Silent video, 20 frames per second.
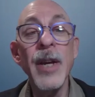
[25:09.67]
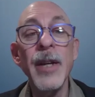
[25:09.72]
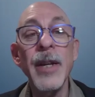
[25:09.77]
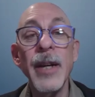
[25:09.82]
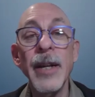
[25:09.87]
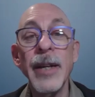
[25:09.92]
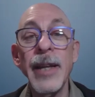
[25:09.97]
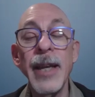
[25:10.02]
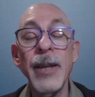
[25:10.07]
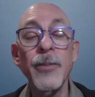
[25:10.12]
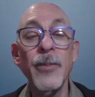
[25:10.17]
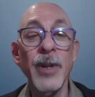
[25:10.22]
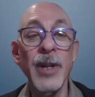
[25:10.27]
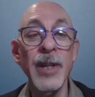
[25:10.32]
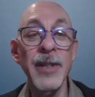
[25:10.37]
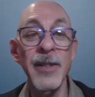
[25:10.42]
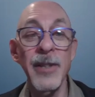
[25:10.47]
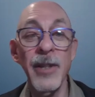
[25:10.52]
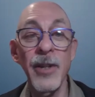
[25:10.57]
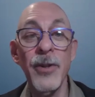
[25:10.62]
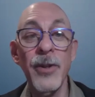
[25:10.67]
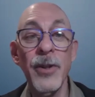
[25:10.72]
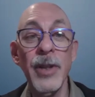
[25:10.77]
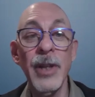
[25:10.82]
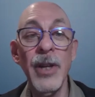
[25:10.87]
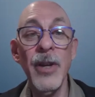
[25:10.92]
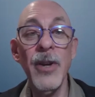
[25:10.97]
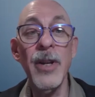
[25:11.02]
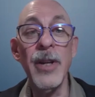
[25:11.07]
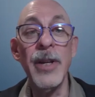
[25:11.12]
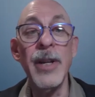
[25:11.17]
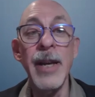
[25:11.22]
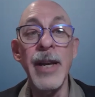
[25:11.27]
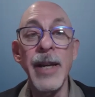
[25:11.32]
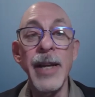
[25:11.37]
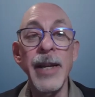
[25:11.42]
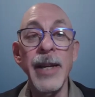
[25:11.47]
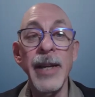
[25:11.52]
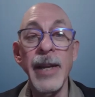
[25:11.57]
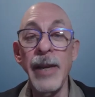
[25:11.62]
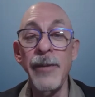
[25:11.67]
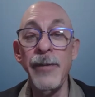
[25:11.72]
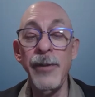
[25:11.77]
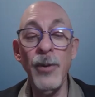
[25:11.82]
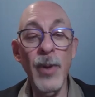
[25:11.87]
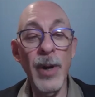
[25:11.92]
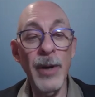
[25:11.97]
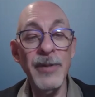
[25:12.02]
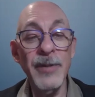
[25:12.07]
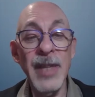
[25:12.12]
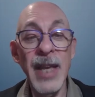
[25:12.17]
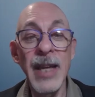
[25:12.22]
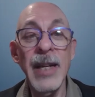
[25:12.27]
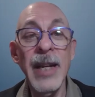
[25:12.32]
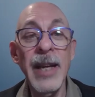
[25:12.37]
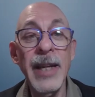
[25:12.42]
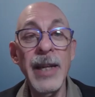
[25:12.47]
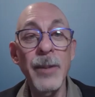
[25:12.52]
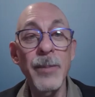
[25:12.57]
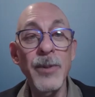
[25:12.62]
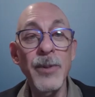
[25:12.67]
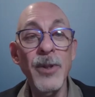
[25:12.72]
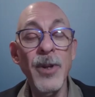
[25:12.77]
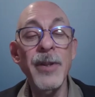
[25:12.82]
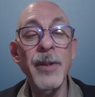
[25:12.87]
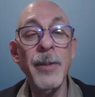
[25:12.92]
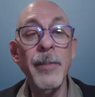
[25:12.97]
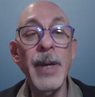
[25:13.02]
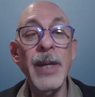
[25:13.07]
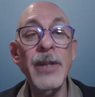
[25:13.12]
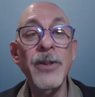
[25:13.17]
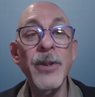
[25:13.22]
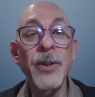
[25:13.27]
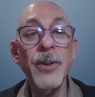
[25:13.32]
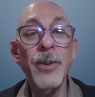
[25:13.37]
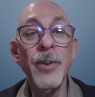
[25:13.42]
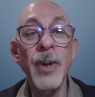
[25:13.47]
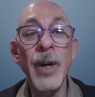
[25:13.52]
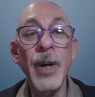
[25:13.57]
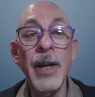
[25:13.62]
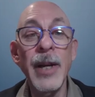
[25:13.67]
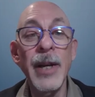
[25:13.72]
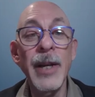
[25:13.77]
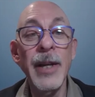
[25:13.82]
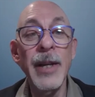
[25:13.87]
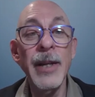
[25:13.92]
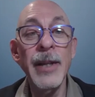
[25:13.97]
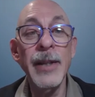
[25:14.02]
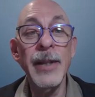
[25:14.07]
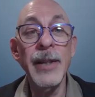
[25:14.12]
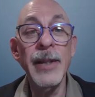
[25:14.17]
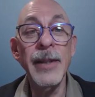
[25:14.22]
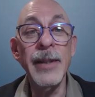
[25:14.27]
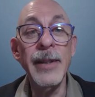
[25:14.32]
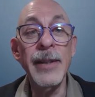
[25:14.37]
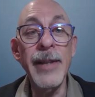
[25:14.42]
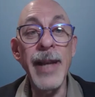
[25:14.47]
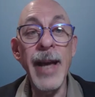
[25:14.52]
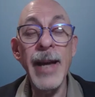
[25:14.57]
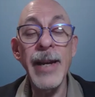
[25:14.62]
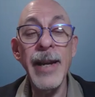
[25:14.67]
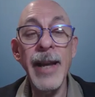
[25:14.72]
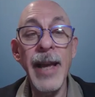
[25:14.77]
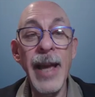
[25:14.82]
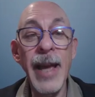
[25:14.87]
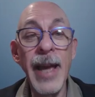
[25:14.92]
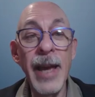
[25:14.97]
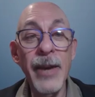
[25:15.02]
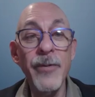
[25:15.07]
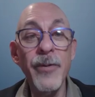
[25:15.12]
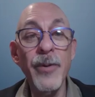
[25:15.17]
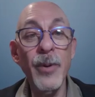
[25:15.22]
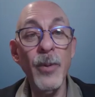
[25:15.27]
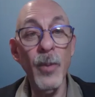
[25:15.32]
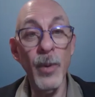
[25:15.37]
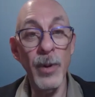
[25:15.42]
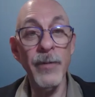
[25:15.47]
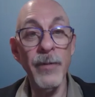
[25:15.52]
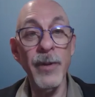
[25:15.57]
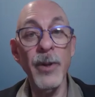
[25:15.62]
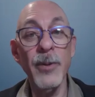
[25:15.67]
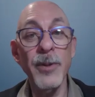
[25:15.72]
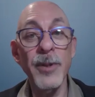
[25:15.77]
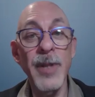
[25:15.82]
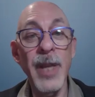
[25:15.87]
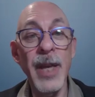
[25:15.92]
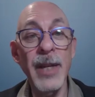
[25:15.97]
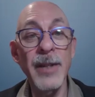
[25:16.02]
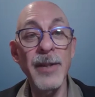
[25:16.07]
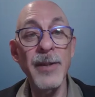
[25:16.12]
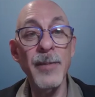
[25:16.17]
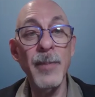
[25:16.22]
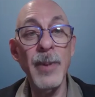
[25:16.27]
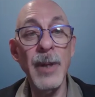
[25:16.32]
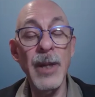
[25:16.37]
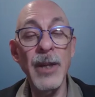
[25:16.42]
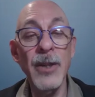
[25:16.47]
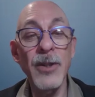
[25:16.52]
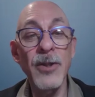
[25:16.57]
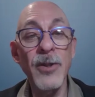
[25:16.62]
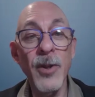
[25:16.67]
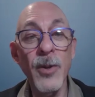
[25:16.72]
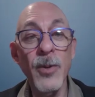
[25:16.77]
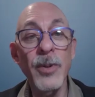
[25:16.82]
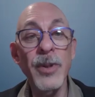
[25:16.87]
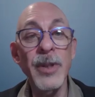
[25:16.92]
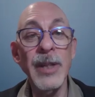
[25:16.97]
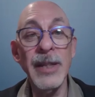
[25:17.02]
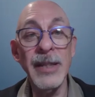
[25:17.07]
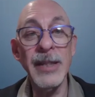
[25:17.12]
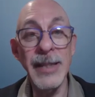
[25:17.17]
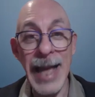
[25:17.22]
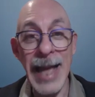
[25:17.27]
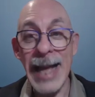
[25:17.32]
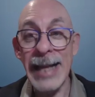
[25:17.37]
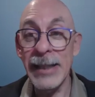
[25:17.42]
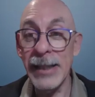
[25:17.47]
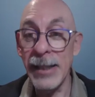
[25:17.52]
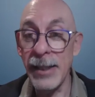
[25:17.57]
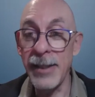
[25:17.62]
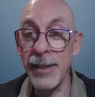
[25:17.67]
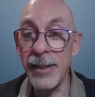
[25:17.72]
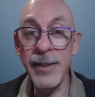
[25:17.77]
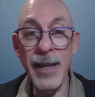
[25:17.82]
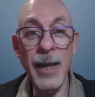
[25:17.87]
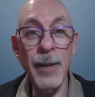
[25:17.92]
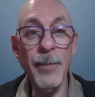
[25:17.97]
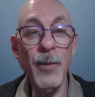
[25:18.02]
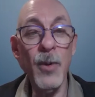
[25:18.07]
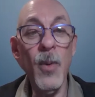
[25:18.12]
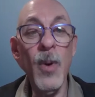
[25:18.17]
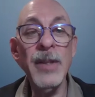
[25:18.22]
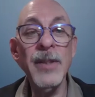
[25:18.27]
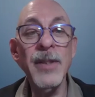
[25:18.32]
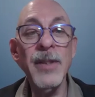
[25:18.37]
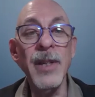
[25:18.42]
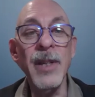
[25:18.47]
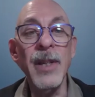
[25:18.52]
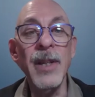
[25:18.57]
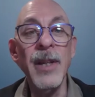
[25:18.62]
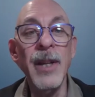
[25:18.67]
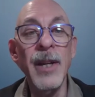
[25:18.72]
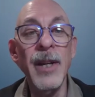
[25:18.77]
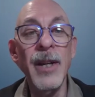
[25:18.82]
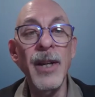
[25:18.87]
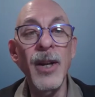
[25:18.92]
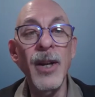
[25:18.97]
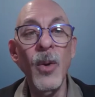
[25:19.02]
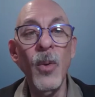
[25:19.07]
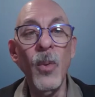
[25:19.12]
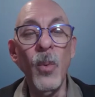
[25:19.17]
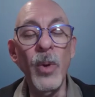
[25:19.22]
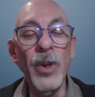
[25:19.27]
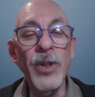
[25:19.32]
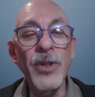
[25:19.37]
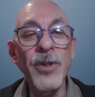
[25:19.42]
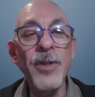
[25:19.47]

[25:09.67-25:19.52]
again, what I said early on? If you have 10 items on the menu, not every one of those 10 is being sold in exactly the same quantity. Which are